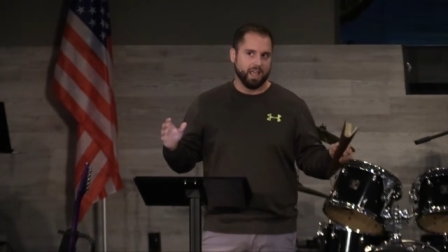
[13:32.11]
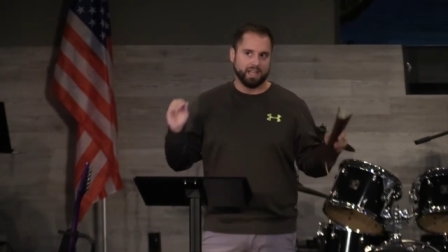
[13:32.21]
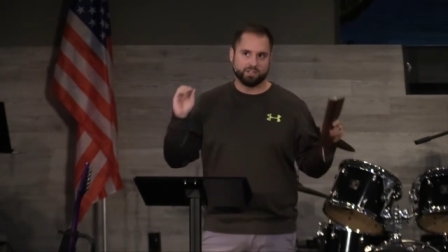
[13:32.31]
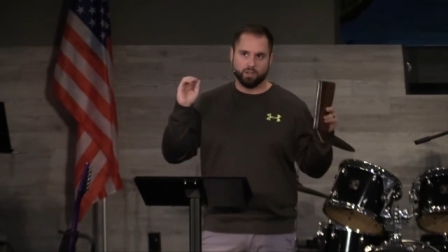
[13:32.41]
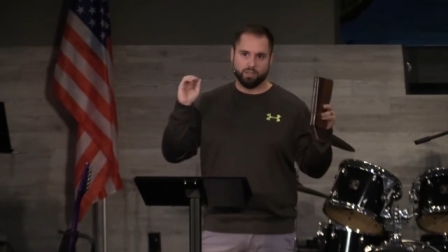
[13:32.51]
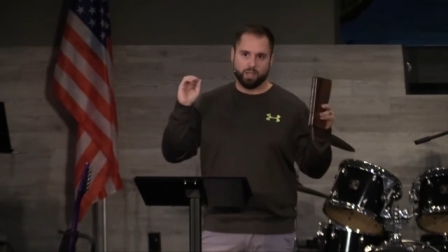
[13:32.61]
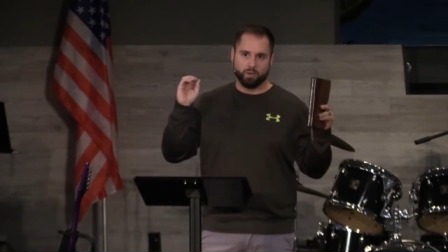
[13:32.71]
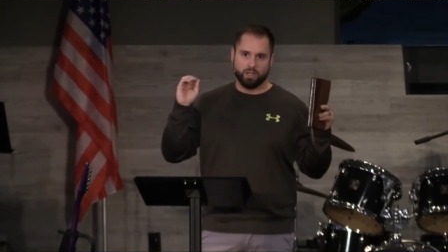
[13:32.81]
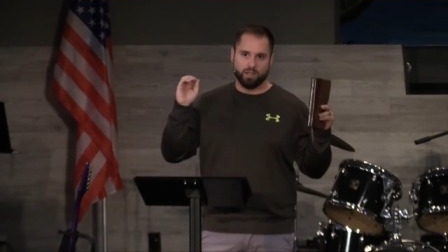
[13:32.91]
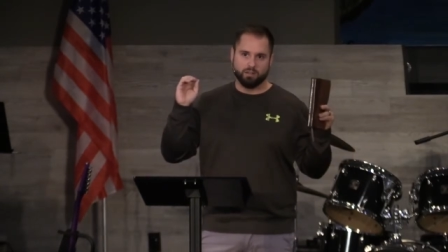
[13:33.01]
And so they
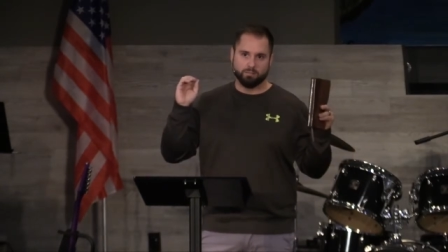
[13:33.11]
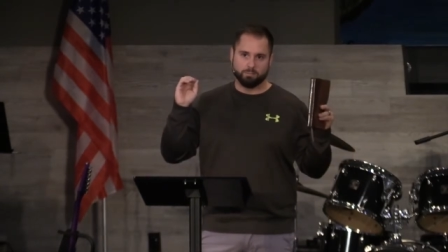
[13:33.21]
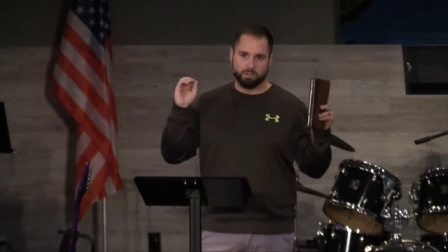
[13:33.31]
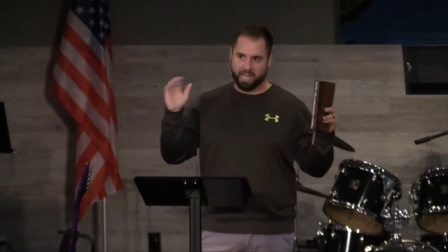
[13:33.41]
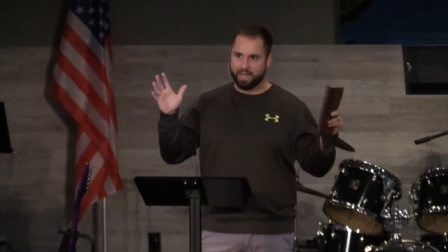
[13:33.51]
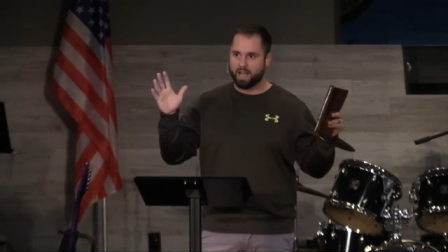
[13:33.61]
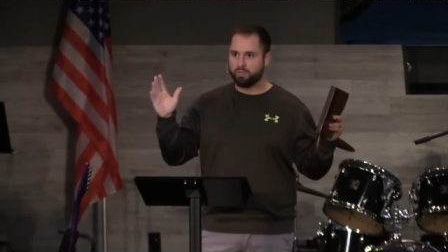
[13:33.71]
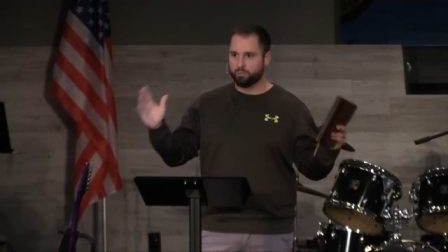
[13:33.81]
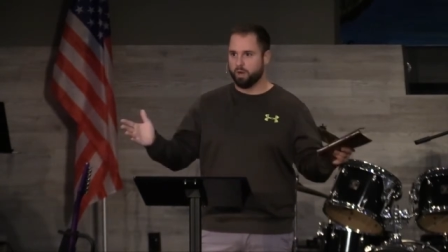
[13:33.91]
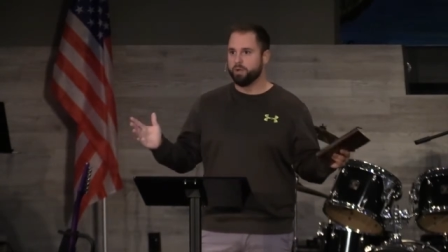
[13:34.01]
would plan
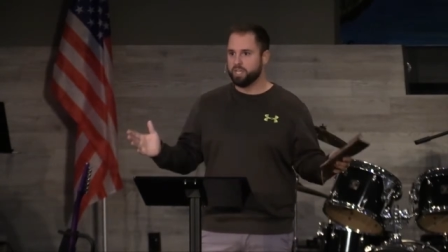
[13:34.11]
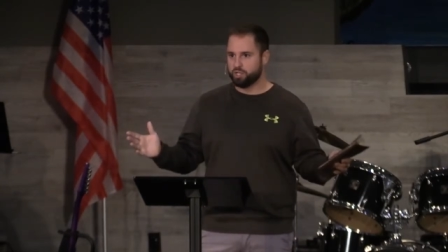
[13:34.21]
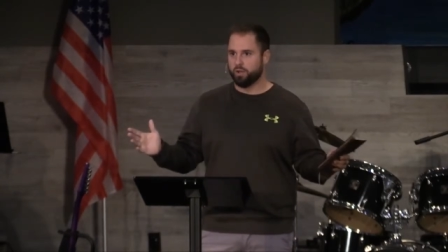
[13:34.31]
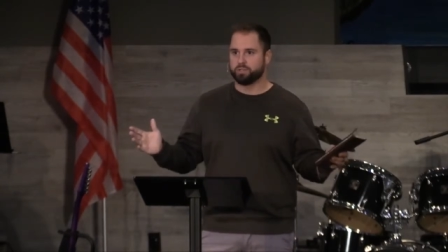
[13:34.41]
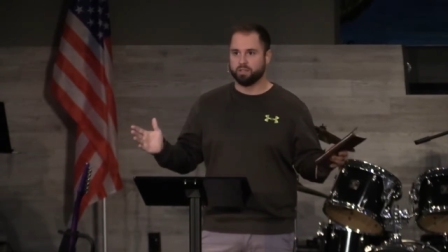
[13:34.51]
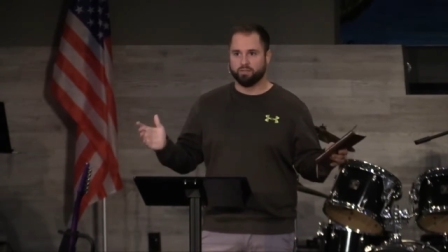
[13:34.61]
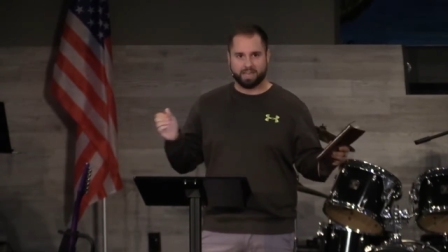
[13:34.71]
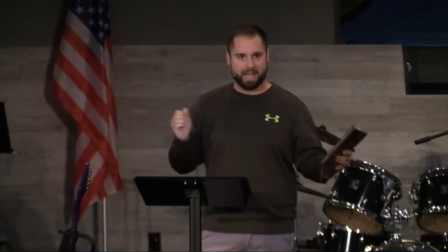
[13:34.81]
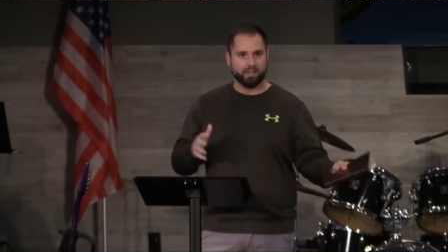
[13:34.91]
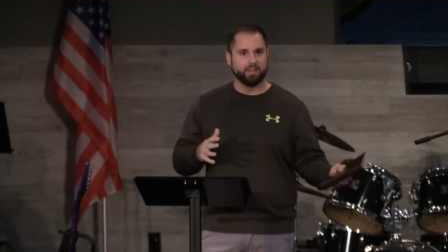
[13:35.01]
on throwing Joseph
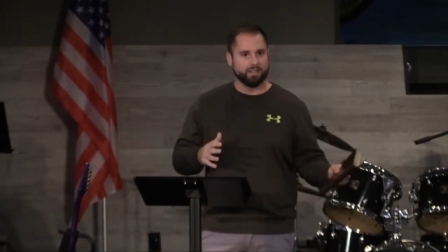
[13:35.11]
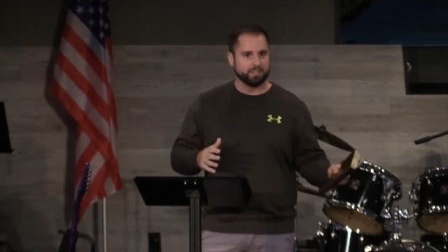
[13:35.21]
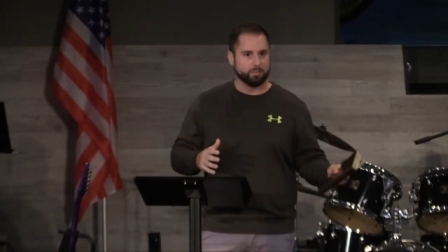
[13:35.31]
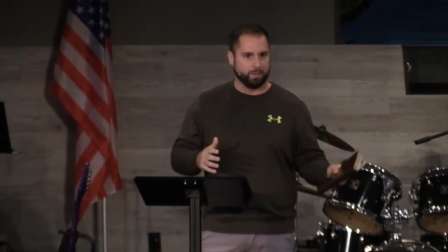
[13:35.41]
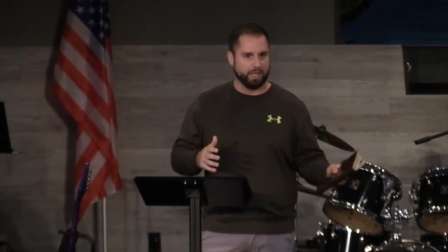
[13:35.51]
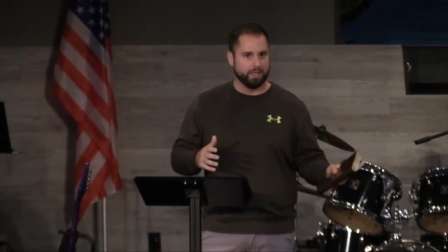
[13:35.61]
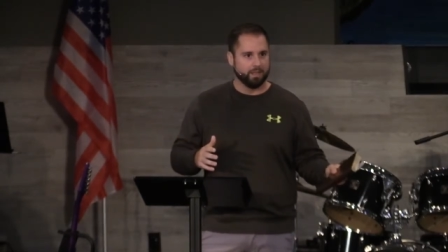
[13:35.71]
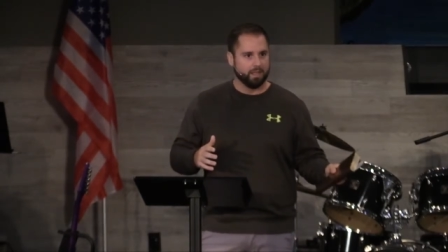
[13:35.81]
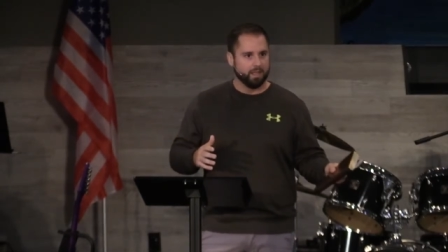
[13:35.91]
down into this pit,